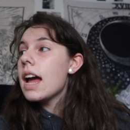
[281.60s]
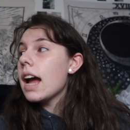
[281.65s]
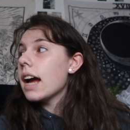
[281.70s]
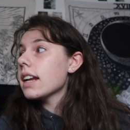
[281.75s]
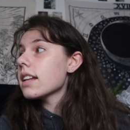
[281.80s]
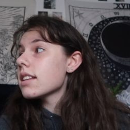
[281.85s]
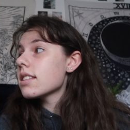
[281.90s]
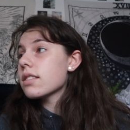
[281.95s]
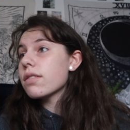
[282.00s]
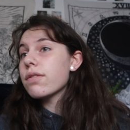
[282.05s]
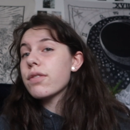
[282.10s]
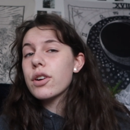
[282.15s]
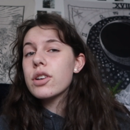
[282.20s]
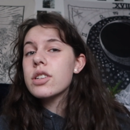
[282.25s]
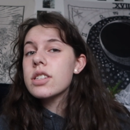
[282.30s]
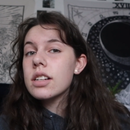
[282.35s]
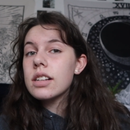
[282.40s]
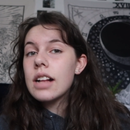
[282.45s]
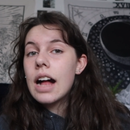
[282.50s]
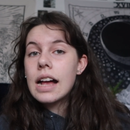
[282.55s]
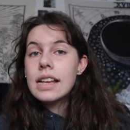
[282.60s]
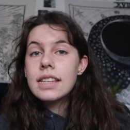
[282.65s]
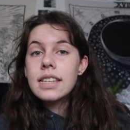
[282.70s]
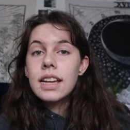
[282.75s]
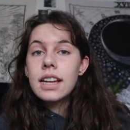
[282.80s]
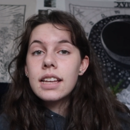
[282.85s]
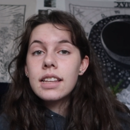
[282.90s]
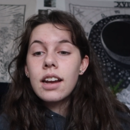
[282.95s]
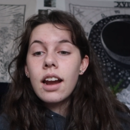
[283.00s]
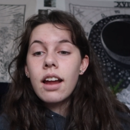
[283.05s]
And it's the first
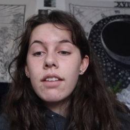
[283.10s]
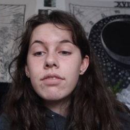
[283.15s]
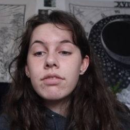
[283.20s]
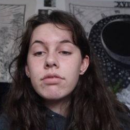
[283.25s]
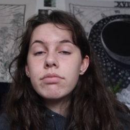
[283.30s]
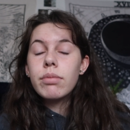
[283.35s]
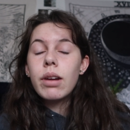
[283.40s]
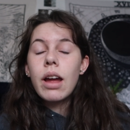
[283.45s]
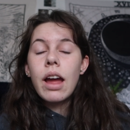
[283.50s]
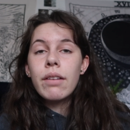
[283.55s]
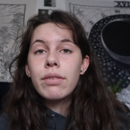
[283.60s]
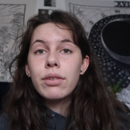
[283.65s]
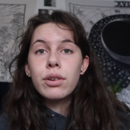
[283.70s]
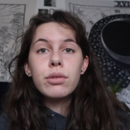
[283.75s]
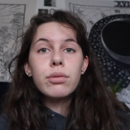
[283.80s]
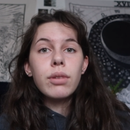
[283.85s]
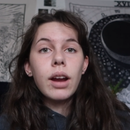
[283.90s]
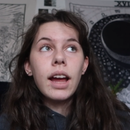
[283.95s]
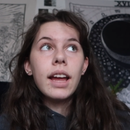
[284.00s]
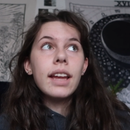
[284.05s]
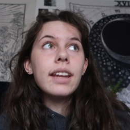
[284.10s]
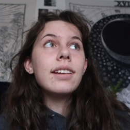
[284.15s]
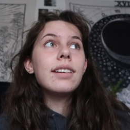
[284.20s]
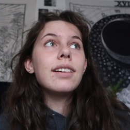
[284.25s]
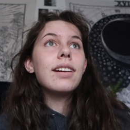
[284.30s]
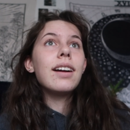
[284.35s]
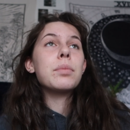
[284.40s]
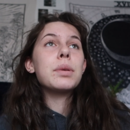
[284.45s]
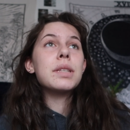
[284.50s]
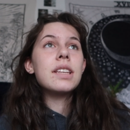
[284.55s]
classic that I've ever
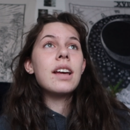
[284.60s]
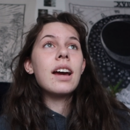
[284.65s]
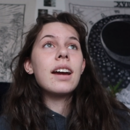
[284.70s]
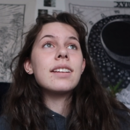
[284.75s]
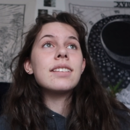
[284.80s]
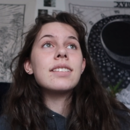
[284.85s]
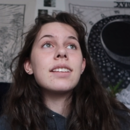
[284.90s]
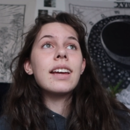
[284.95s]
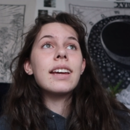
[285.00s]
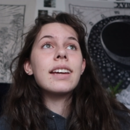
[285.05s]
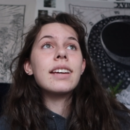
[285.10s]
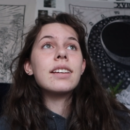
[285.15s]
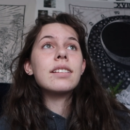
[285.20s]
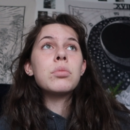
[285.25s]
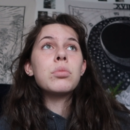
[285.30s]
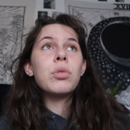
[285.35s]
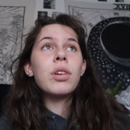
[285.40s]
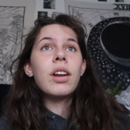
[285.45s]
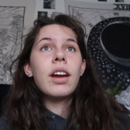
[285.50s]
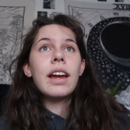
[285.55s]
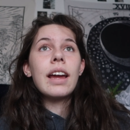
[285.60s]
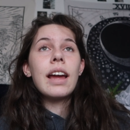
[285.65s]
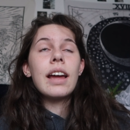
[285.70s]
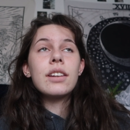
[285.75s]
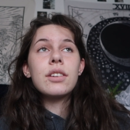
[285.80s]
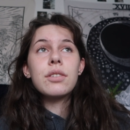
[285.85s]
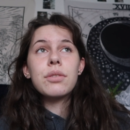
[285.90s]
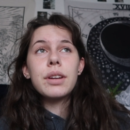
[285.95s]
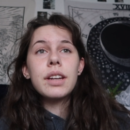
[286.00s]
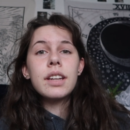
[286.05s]
read besides like what I
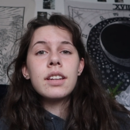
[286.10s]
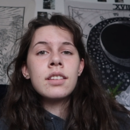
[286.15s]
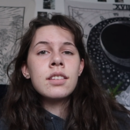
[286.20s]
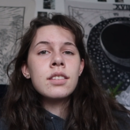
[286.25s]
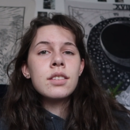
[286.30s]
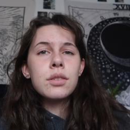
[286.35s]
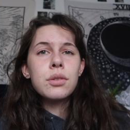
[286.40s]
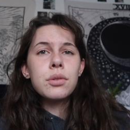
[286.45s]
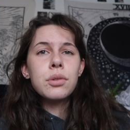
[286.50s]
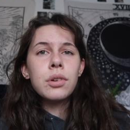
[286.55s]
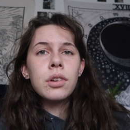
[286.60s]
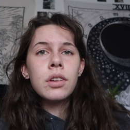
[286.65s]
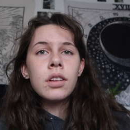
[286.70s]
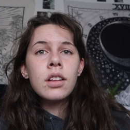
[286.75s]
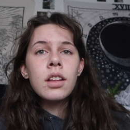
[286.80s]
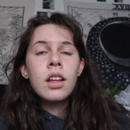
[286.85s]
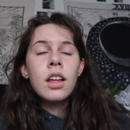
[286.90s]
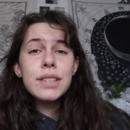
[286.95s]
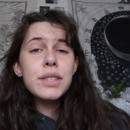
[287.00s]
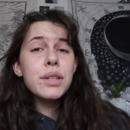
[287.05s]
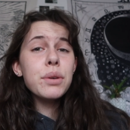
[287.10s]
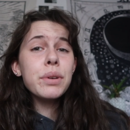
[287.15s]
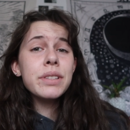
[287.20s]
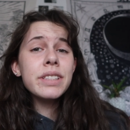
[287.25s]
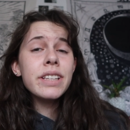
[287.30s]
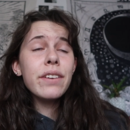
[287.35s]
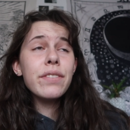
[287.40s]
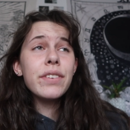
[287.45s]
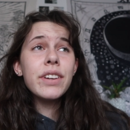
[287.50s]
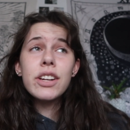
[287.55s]
had to read in school. So
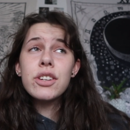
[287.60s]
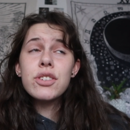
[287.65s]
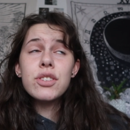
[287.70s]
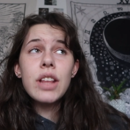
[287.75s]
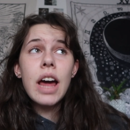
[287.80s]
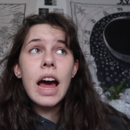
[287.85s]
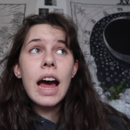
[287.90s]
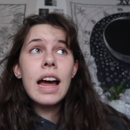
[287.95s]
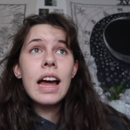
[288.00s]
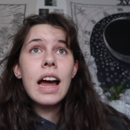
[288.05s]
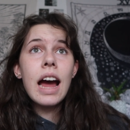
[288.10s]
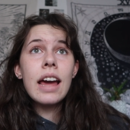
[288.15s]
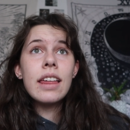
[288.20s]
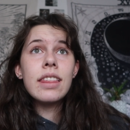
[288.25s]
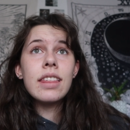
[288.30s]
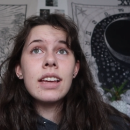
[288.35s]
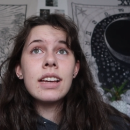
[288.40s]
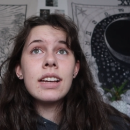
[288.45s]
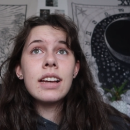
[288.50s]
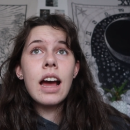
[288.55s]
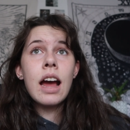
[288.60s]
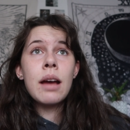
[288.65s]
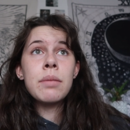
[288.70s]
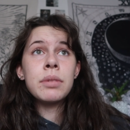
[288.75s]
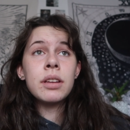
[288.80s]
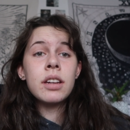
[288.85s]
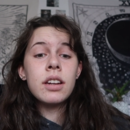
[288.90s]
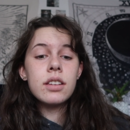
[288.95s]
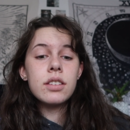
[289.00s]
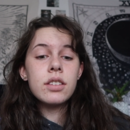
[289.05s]
once I finish that, I think
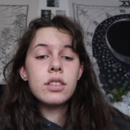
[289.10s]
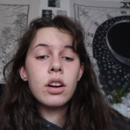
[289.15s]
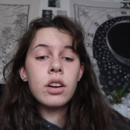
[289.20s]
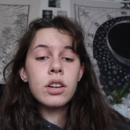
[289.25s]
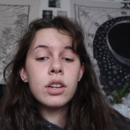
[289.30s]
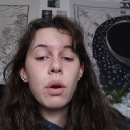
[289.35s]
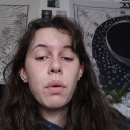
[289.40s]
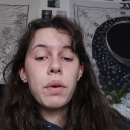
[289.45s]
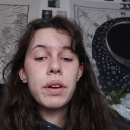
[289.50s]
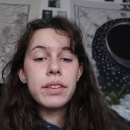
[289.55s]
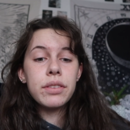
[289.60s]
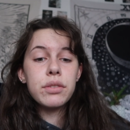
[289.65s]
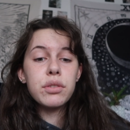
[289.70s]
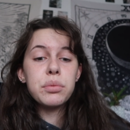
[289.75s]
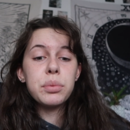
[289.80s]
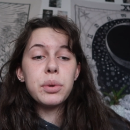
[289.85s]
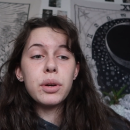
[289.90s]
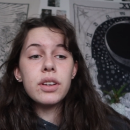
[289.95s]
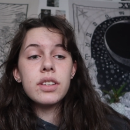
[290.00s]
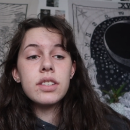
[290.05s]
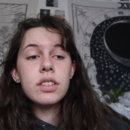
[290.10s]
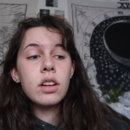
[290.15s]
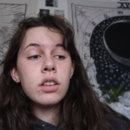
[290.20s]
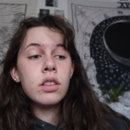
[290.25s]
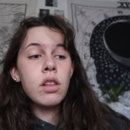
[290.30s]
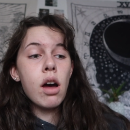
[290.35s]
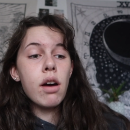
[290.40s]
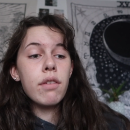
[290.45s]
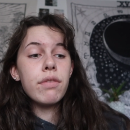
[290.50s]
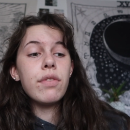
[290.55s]
I'm gonna start going through books a
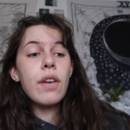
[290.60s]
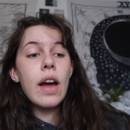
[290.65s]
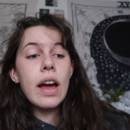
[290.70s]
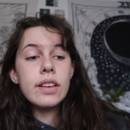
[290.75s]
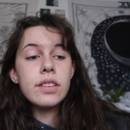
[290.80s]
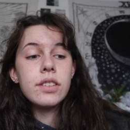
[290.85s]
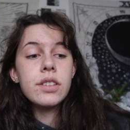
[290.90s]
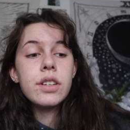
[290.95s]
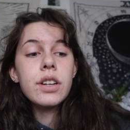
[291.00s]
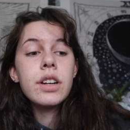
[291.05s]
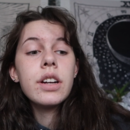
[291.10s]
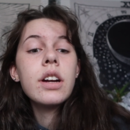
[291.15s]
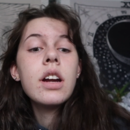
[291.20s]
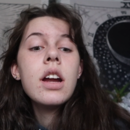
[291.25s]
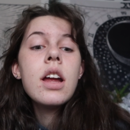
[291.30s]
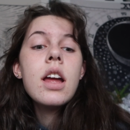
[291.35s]
lot faster.